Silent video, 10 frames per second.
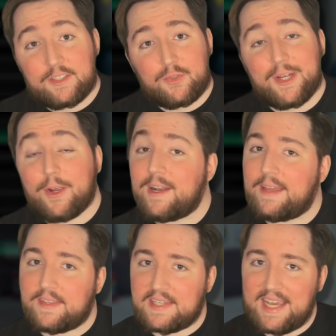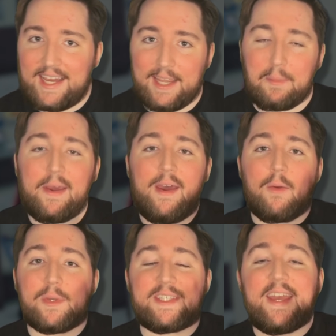Strickert at the time
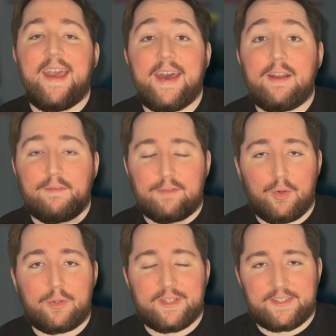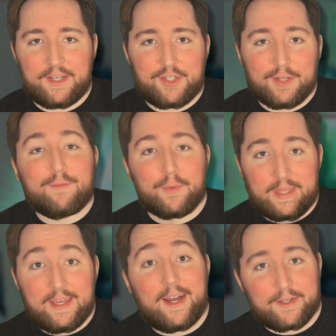was the head of localization for
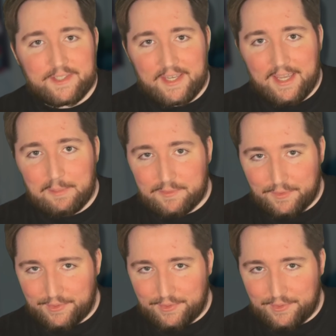the Yakuza games for